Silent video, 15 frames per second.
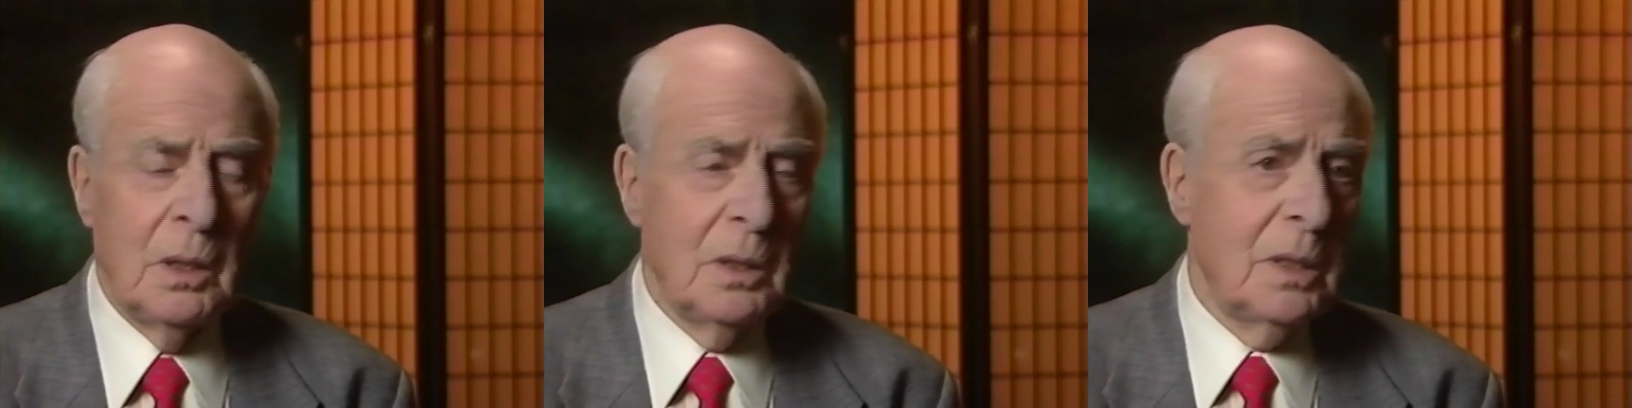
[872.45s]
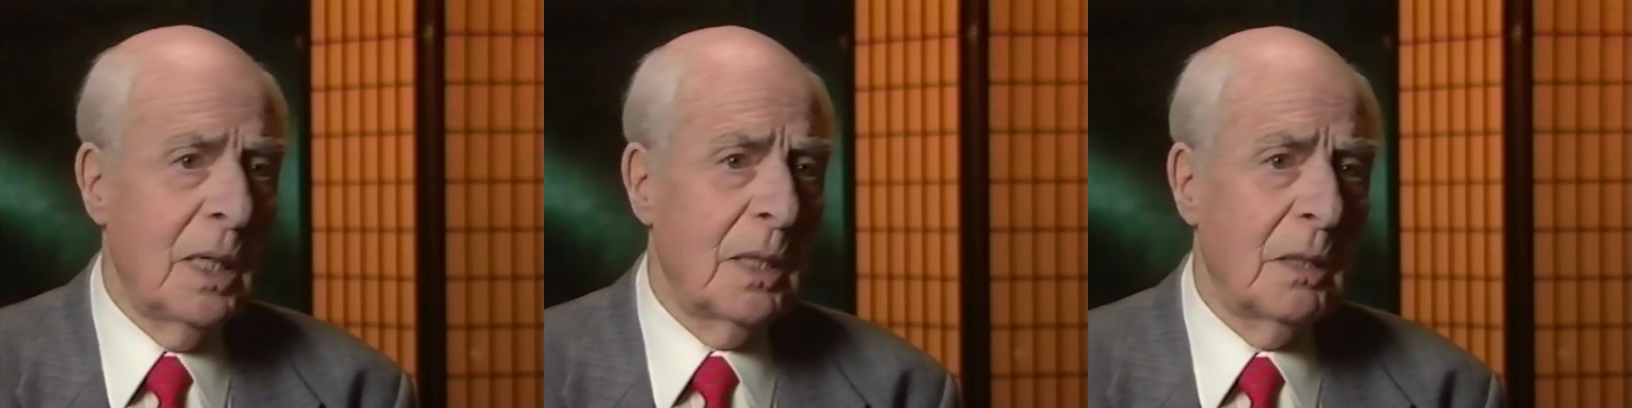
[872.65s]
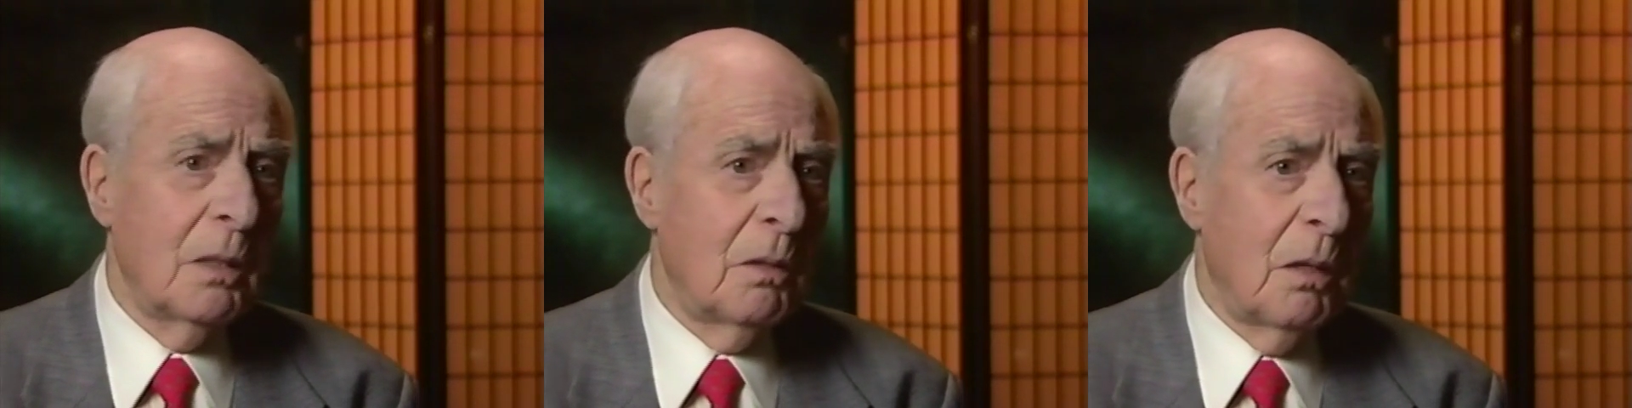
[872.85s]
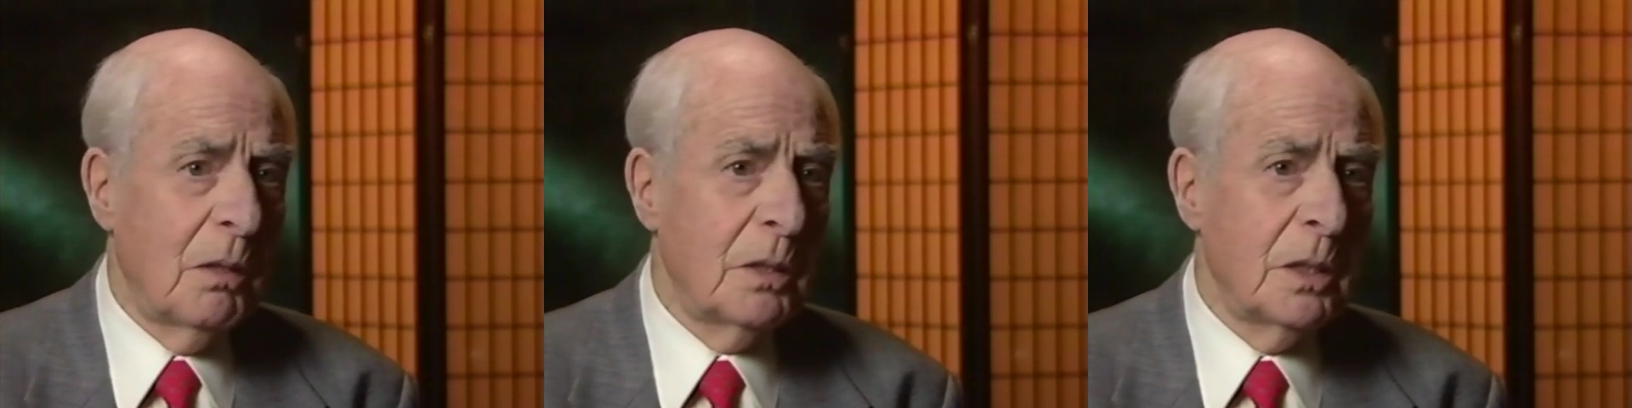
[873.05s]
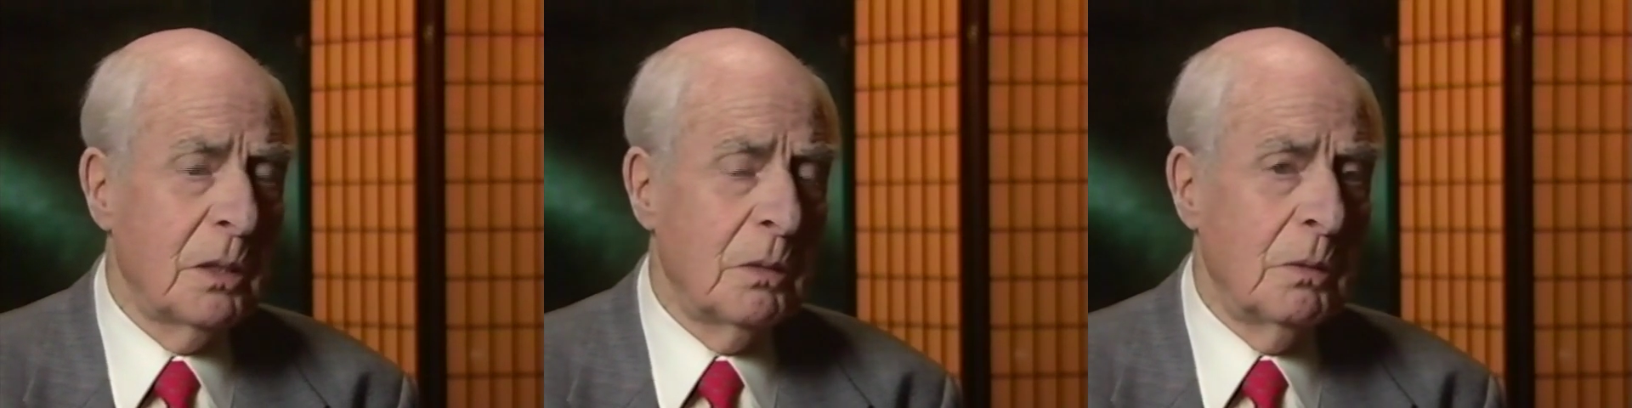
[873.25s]

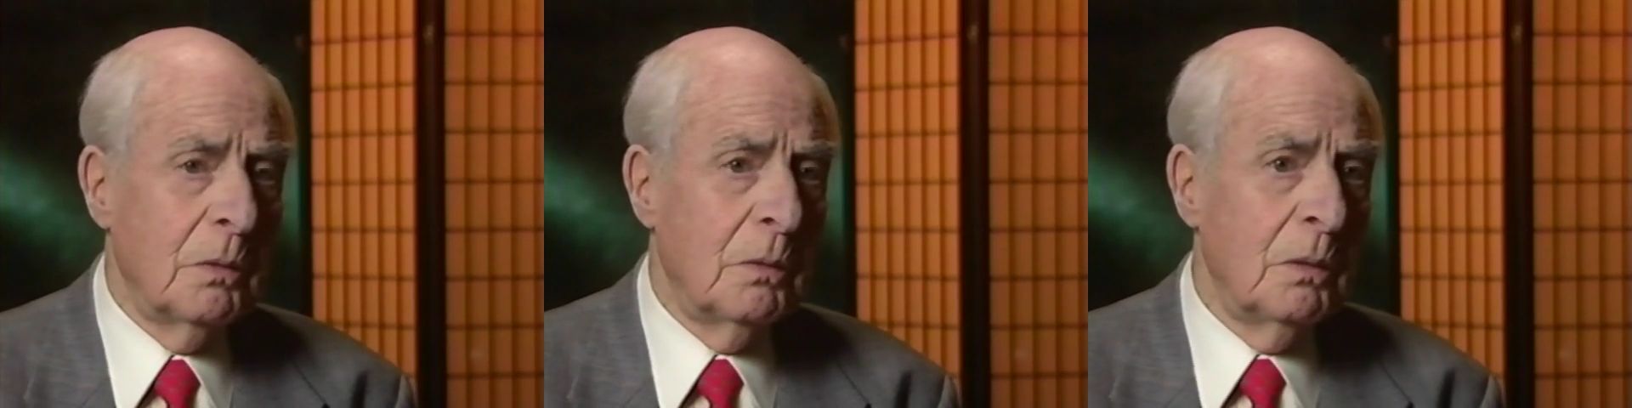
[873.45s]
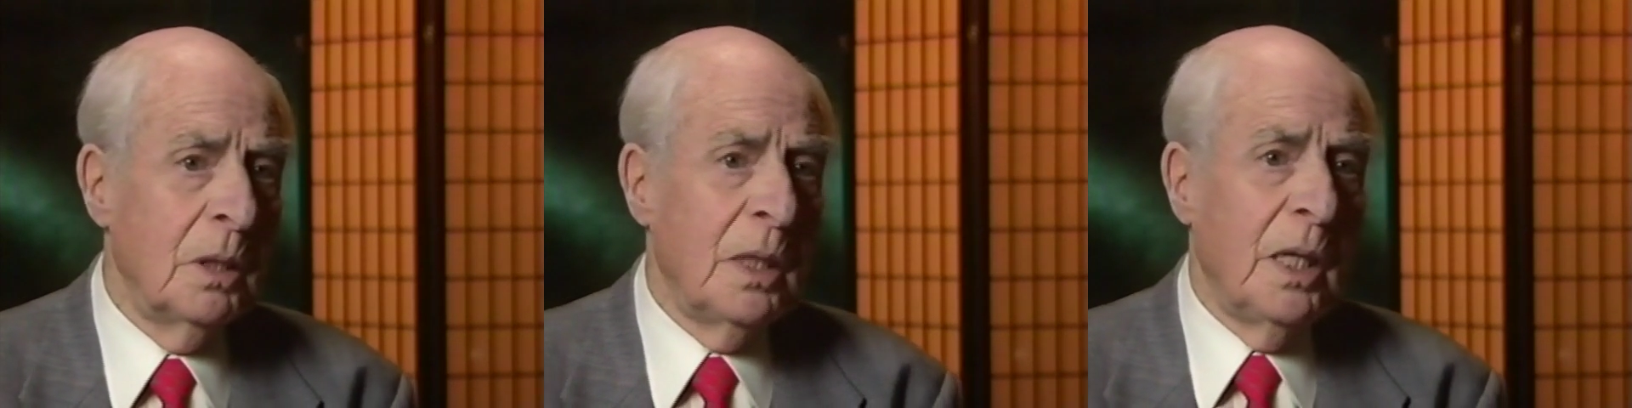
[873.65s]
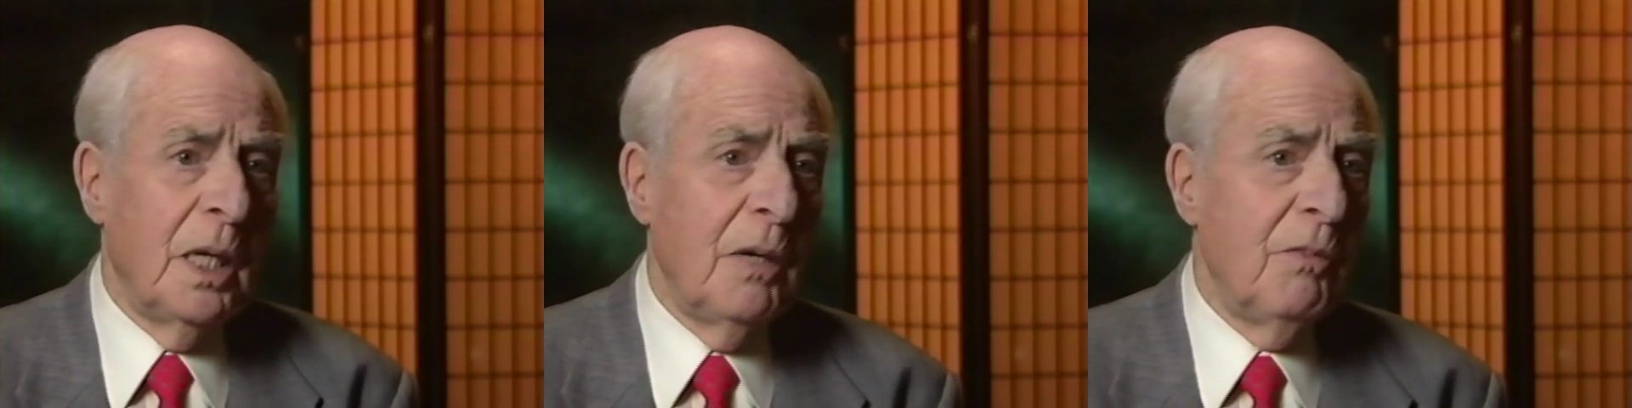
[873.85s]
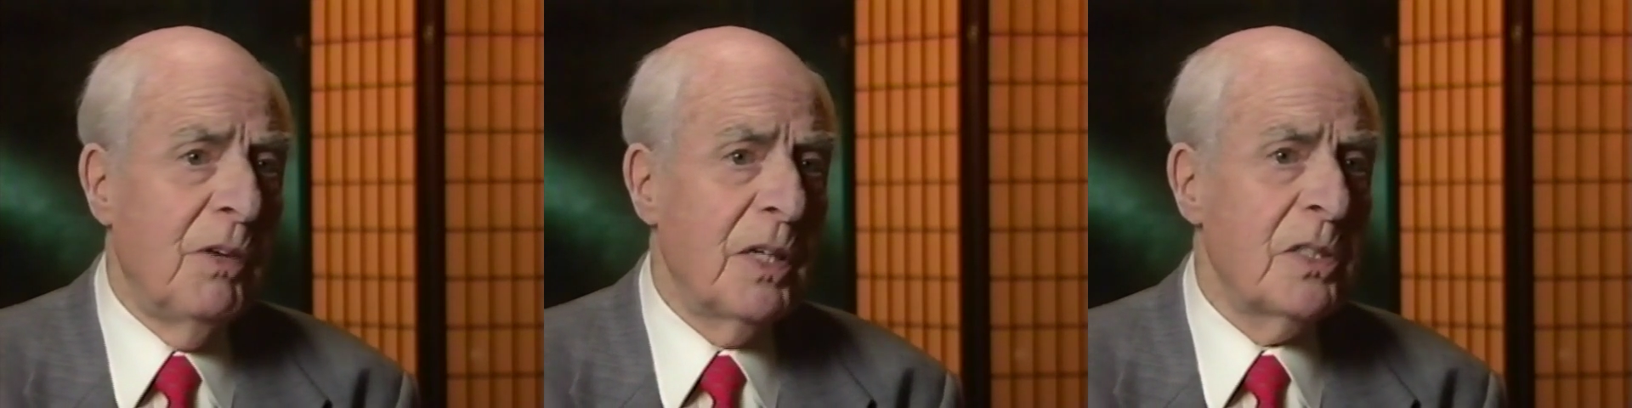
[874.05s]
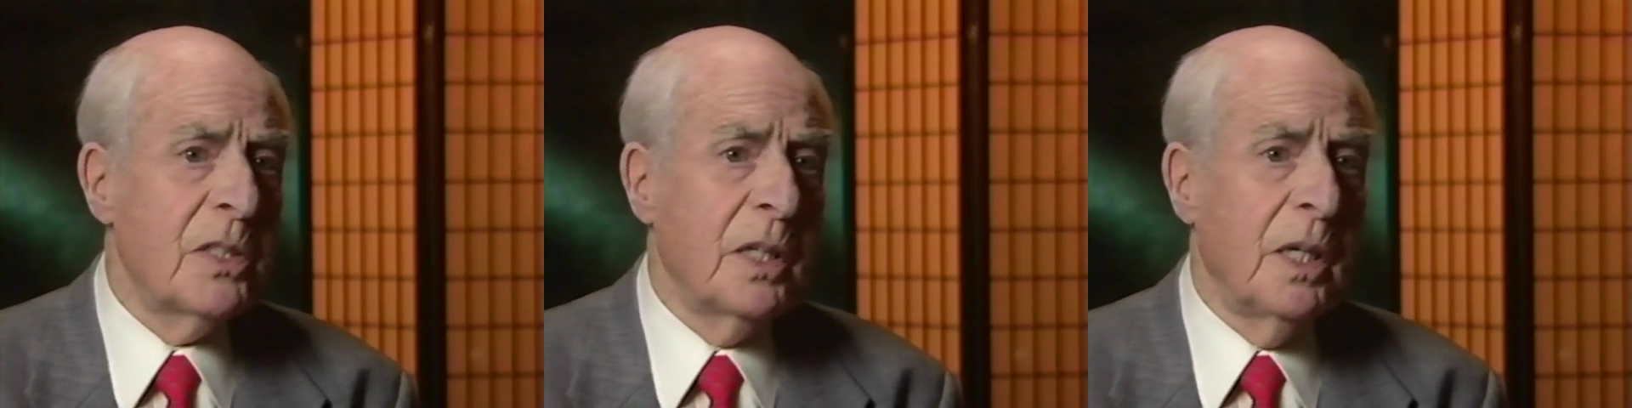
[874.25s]
technological
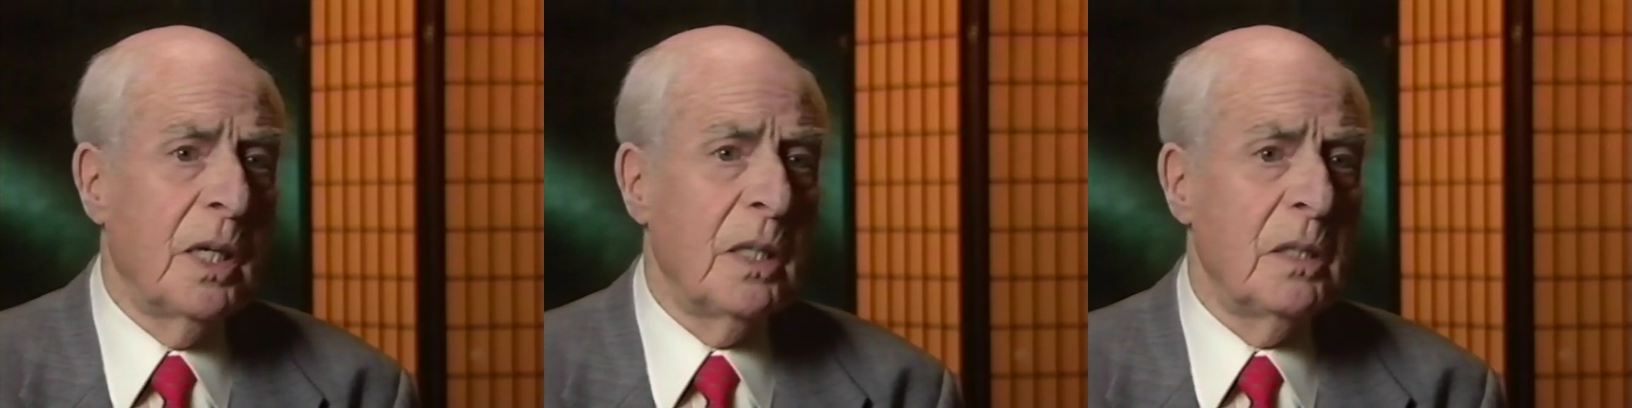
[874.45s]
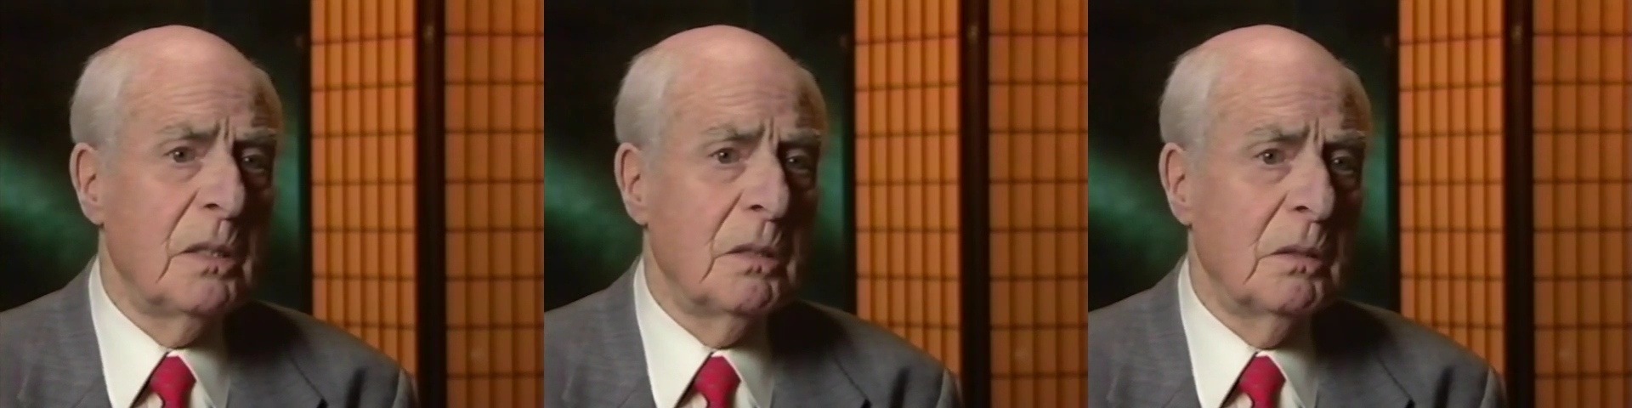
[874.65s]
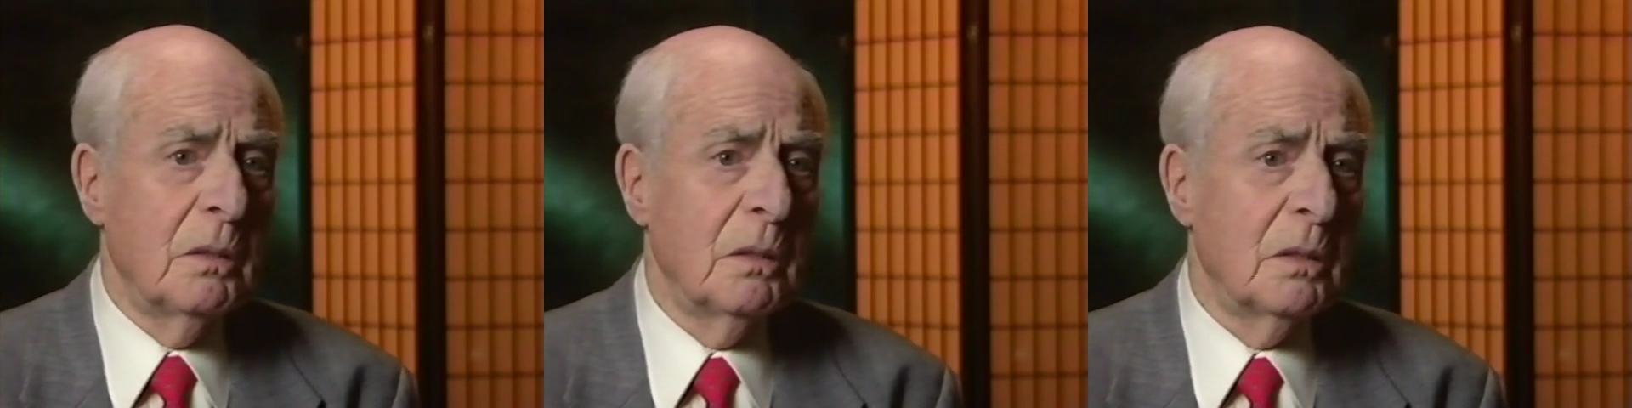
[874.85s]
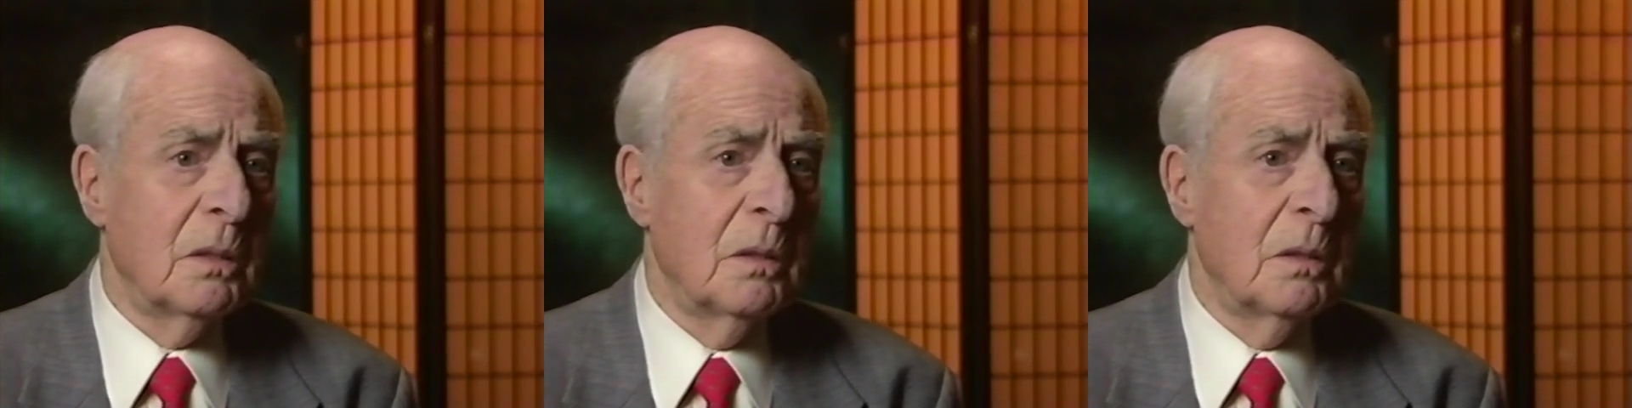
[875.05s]
investigations,